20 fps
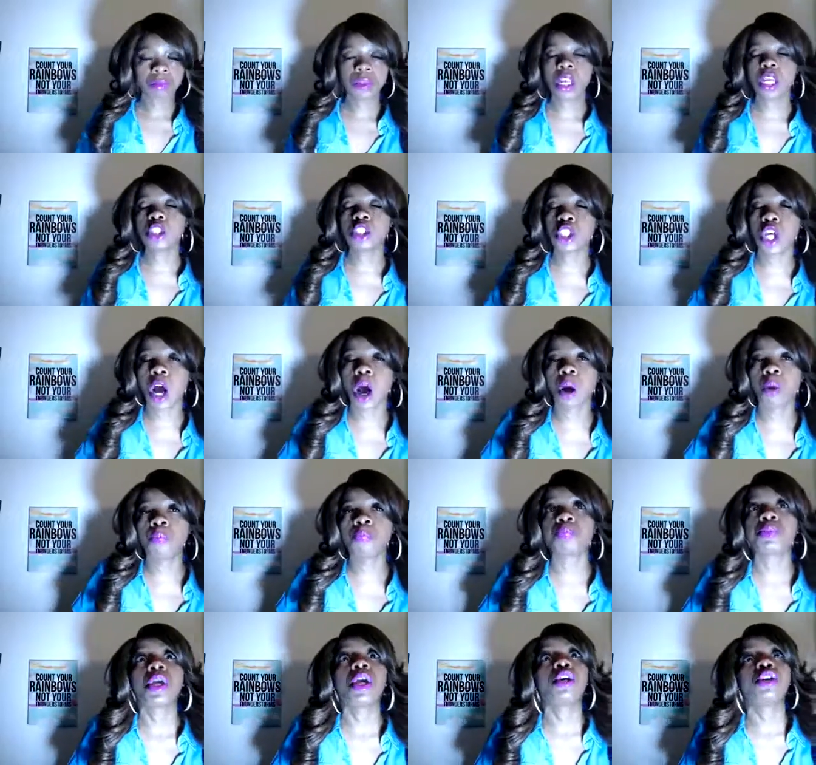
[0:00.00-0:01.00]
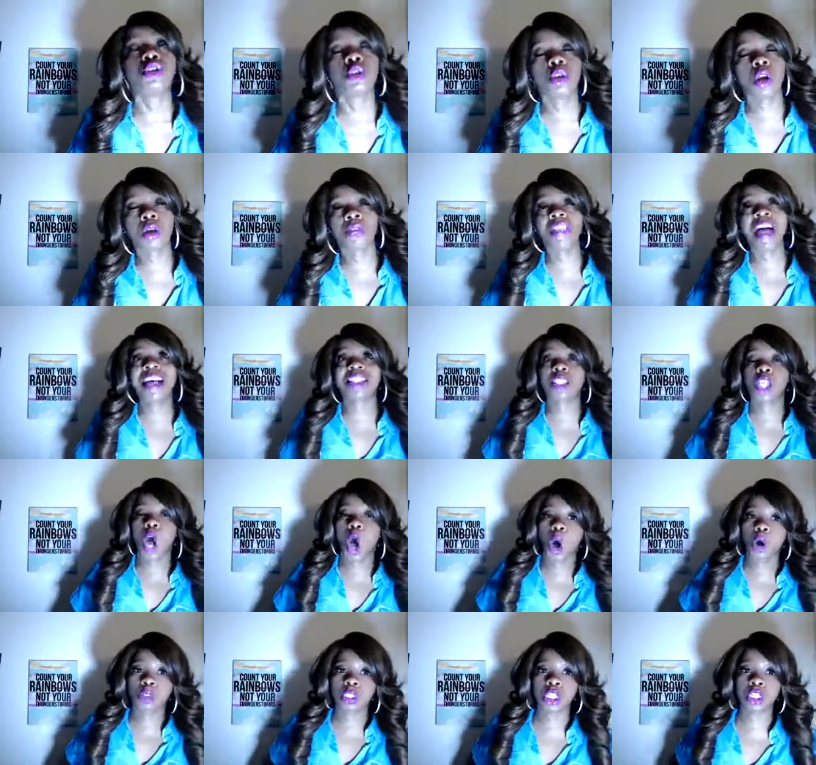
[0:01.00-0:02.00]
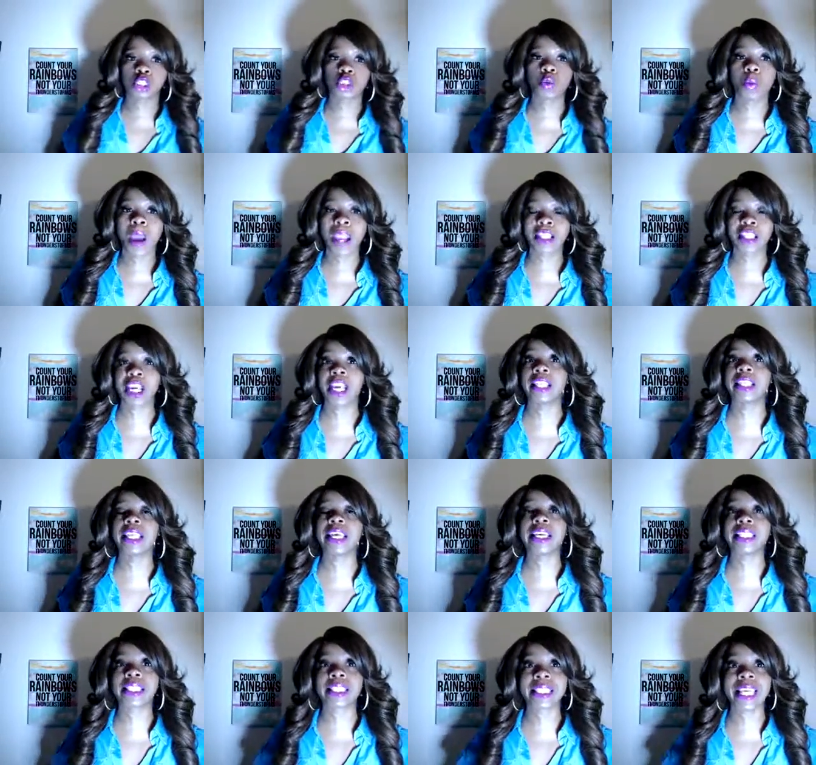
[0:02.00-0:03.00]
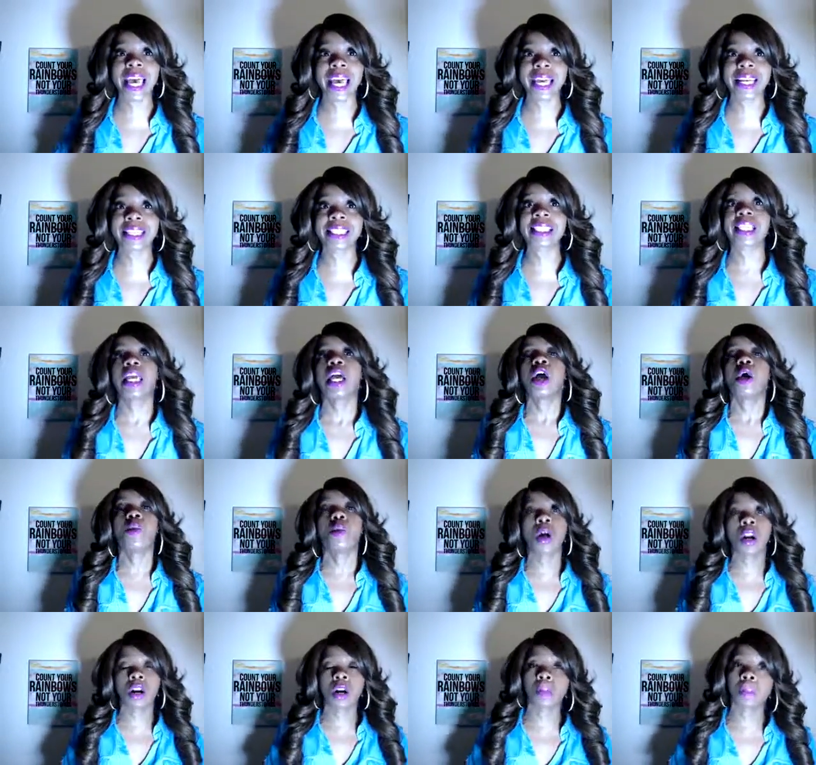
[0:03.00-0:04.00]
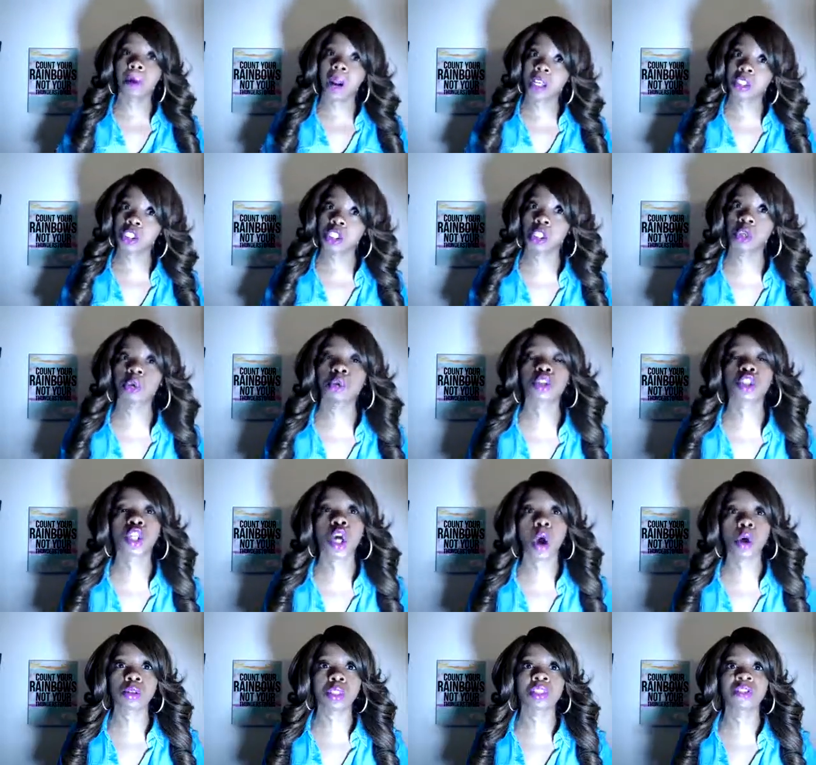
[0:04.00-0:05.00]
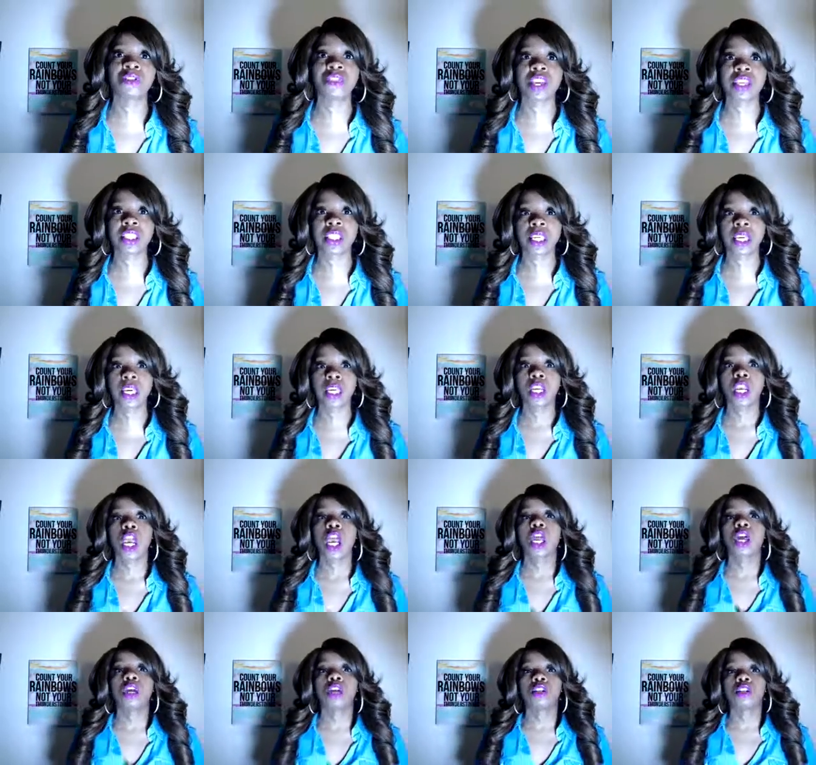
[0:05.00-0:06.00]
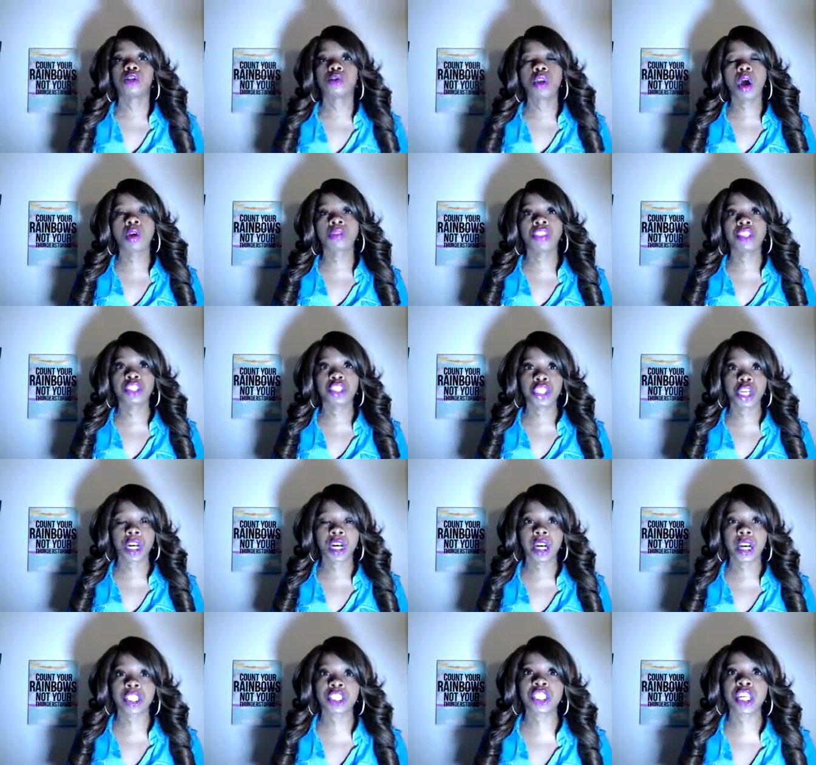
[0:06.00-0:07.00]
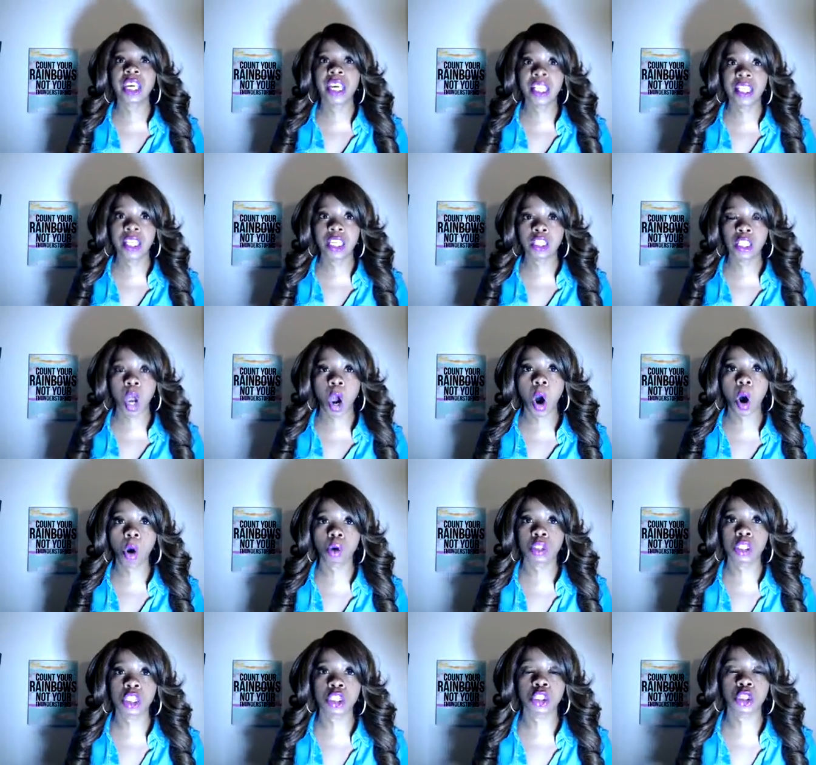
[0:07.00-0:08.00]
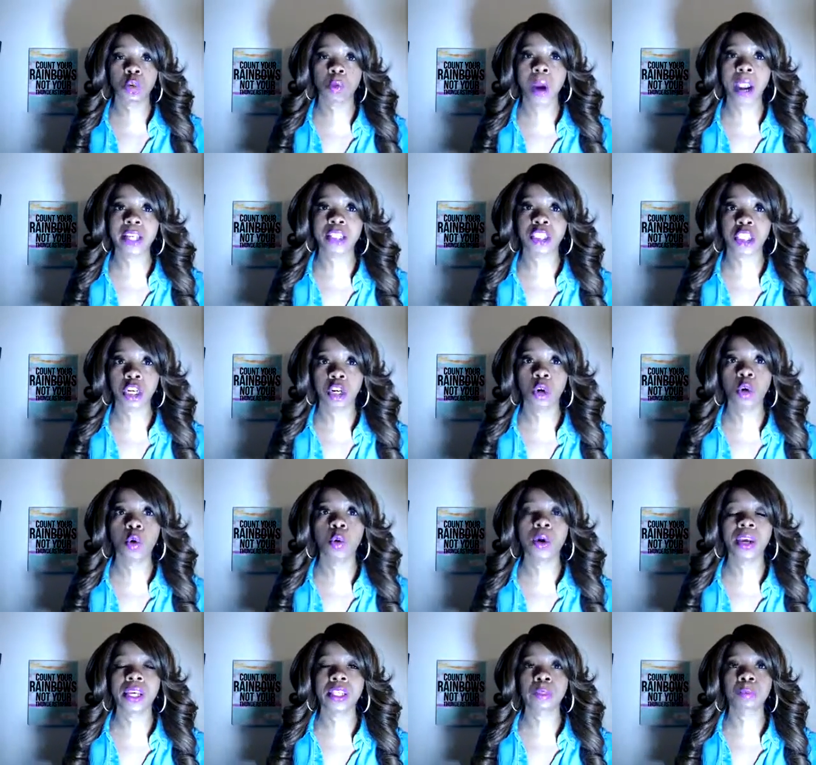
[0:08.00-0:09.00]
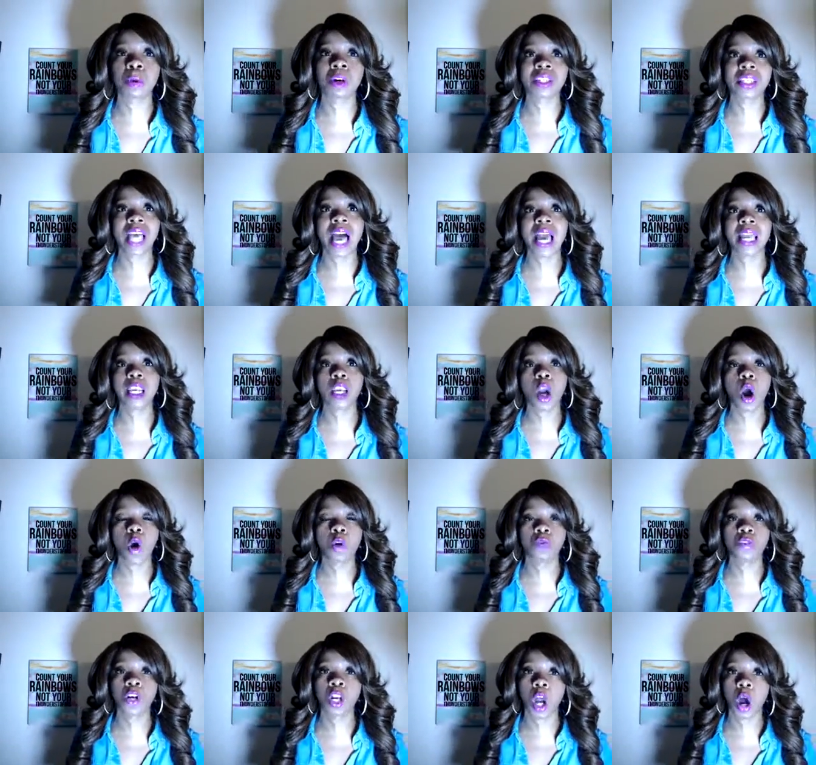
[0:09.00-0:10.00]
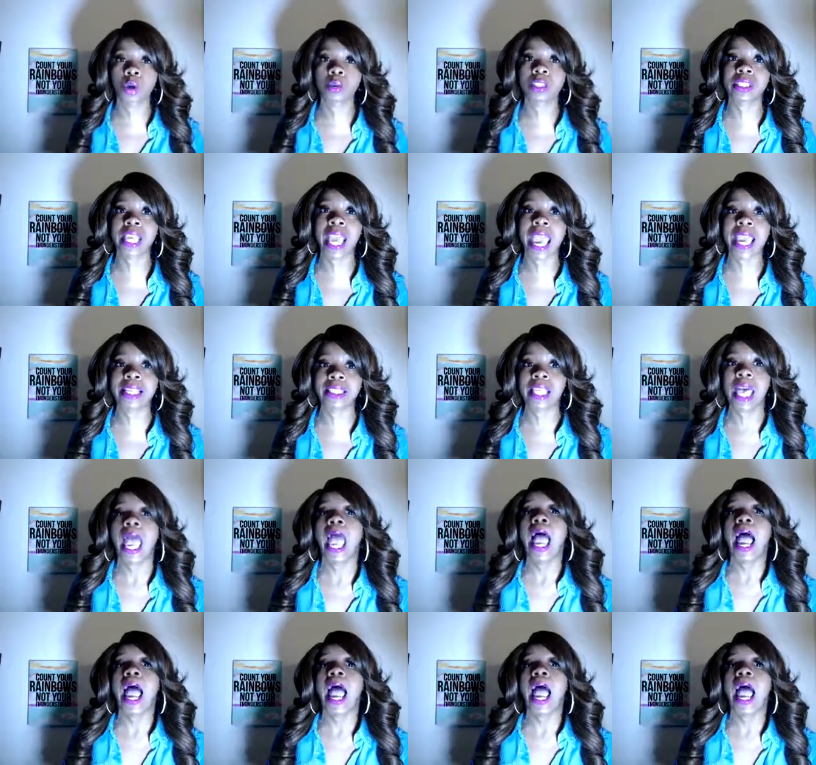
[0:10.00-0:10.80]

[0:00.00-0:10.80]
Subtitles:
So, that's a whole situation. And then Saxe, one of the prosecutors, goes to visit, the judge in this whole situation, who is presiding over Ghost's case.